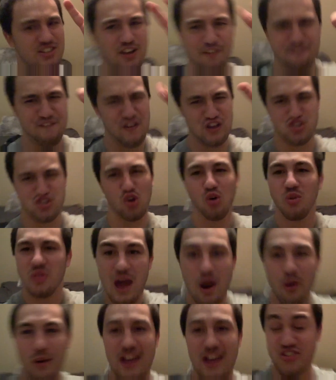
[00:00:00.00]
official
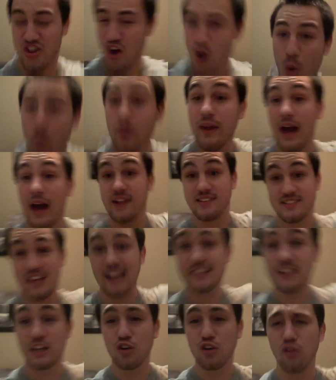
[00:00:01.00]
there is. We got a
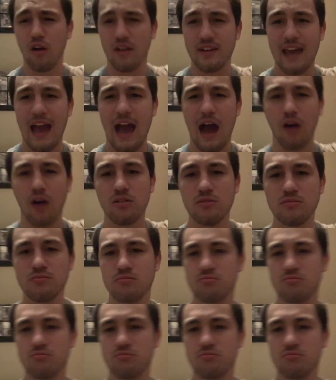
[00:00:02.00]
technical on Cal.